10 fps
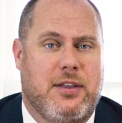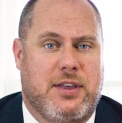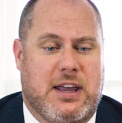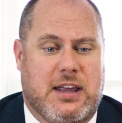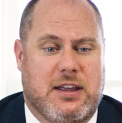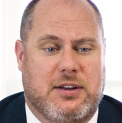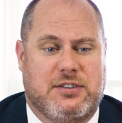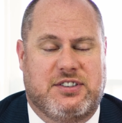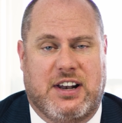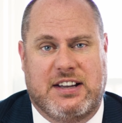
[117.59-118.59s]
The
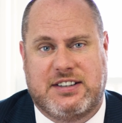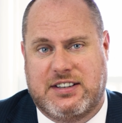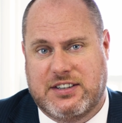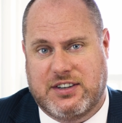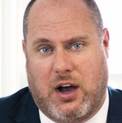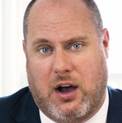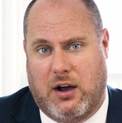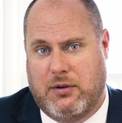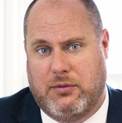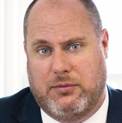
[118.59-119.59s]
solicitors are